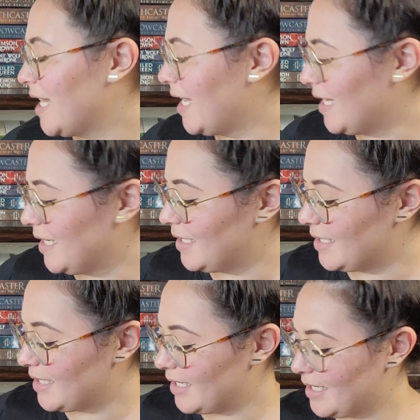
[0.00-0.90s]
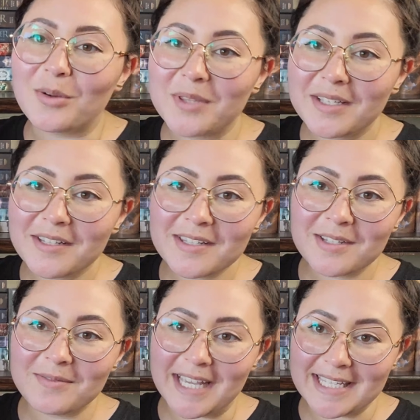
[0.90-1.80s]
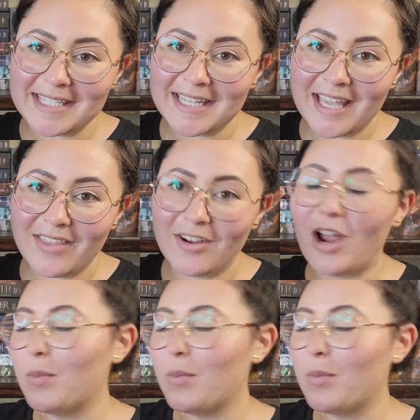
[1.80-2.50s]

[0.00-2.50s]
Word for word: And don't they look so nice together?